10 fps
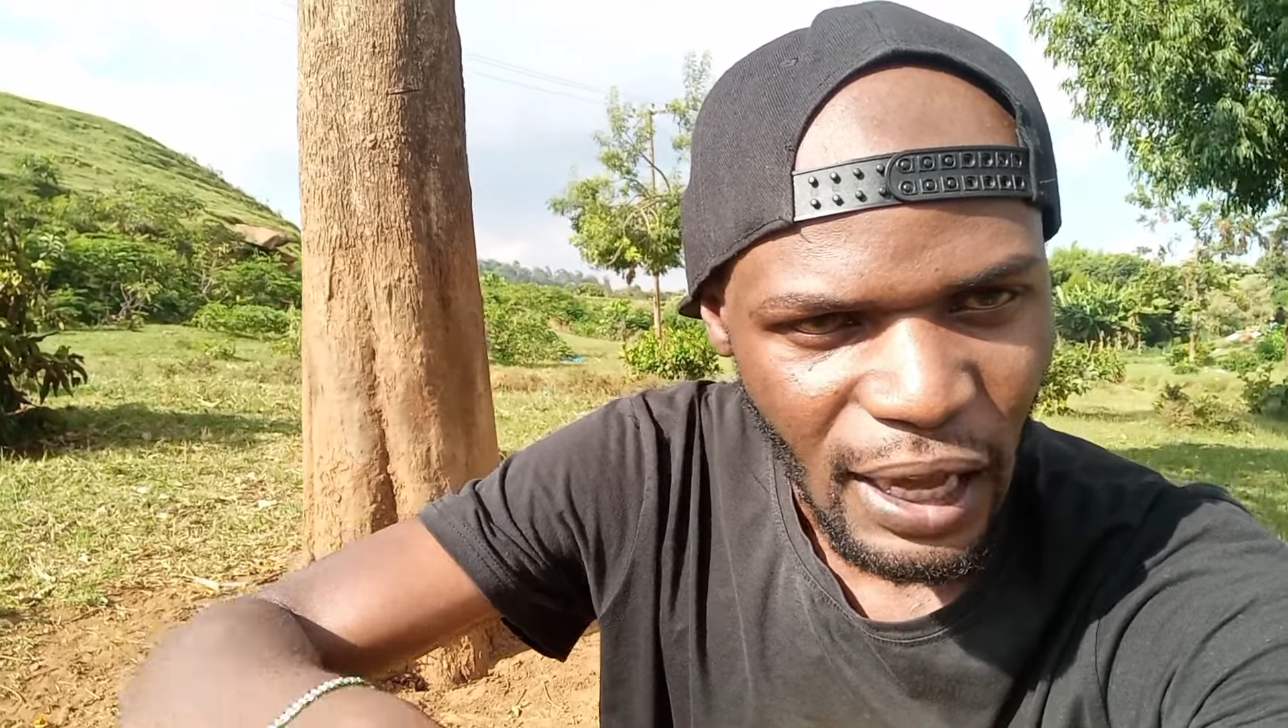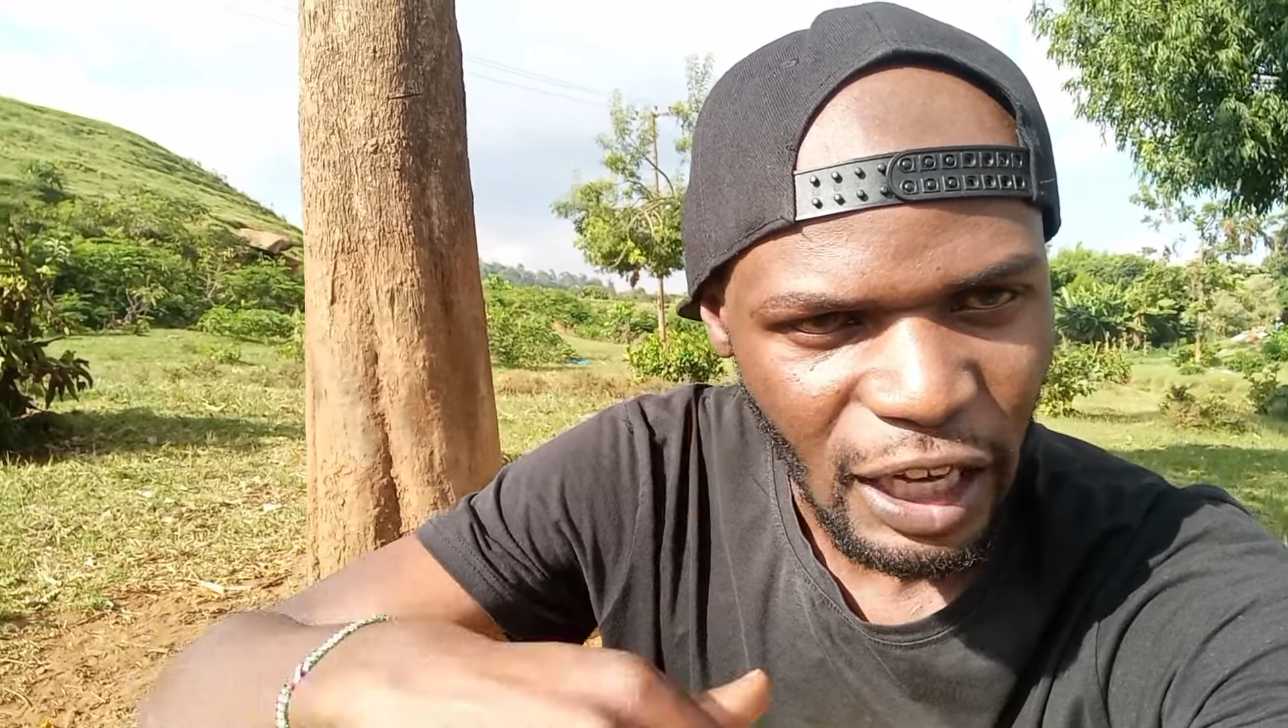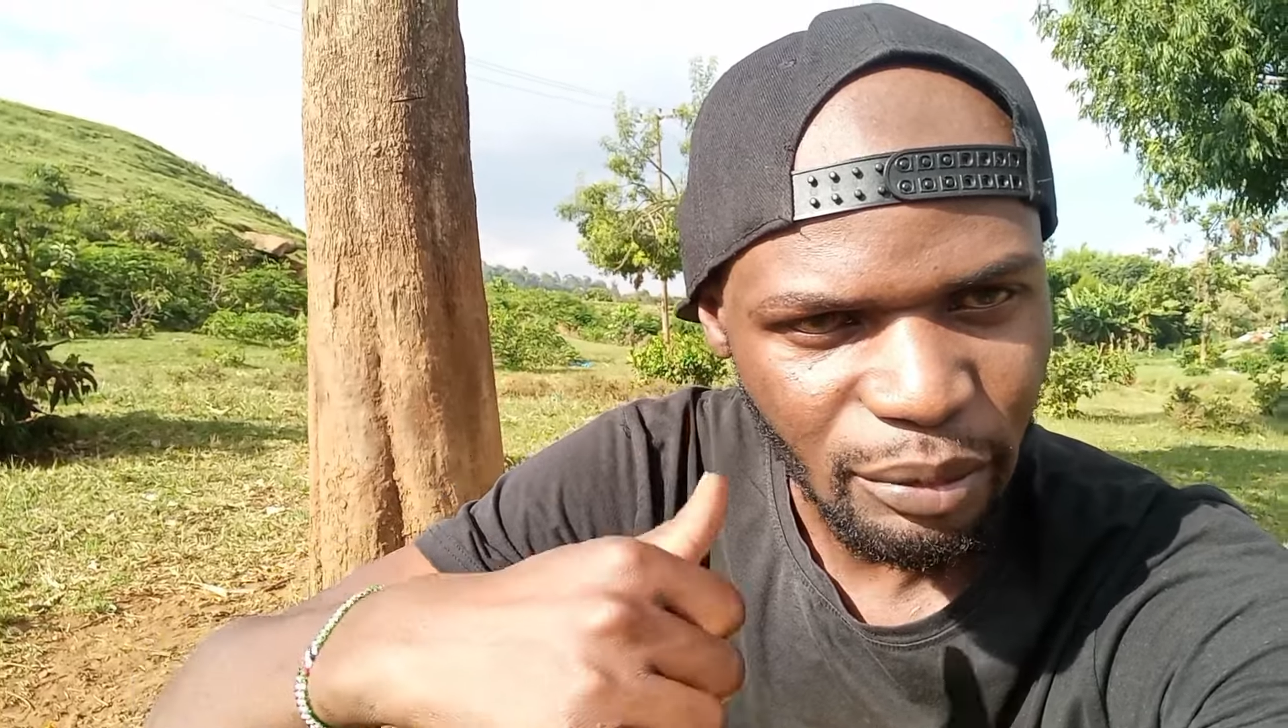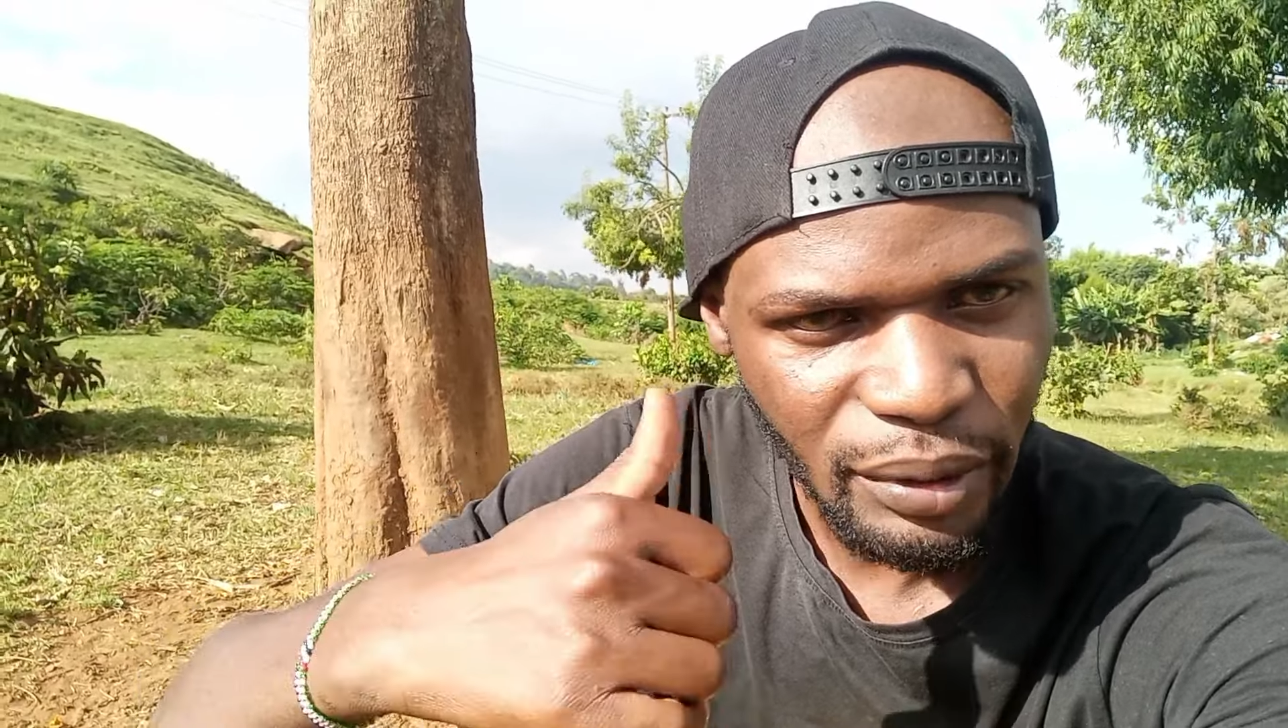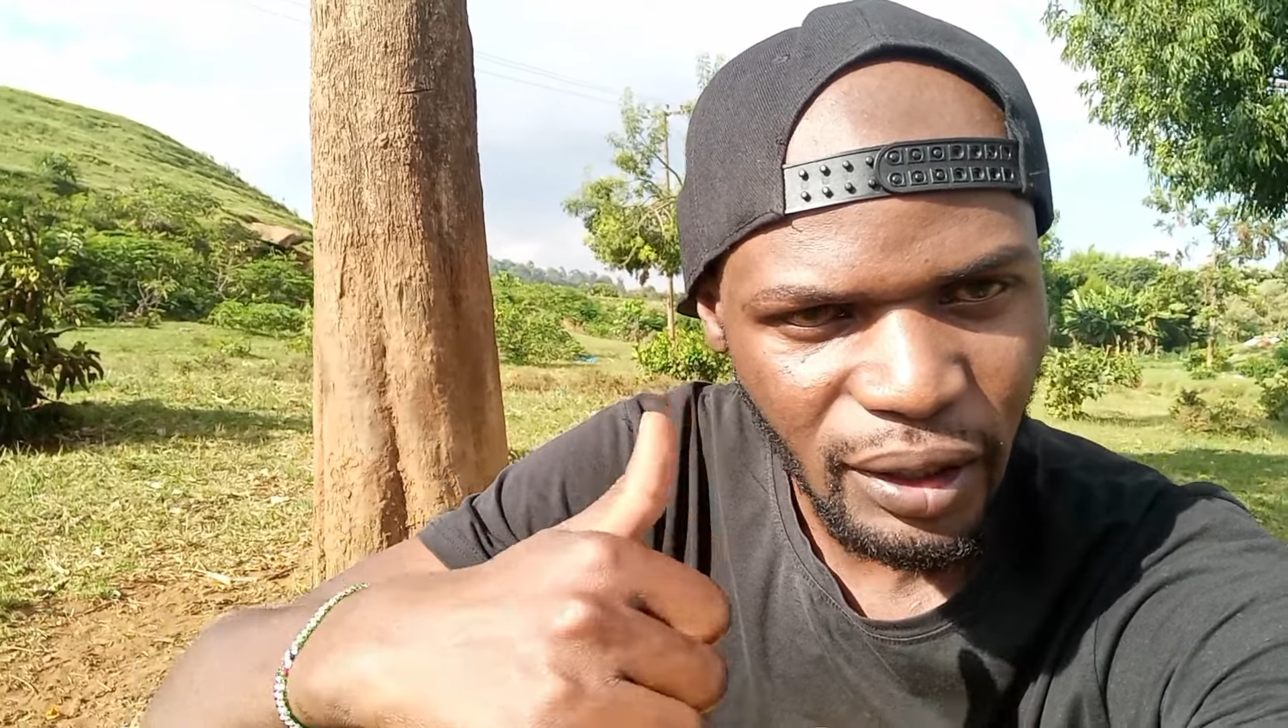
I'll be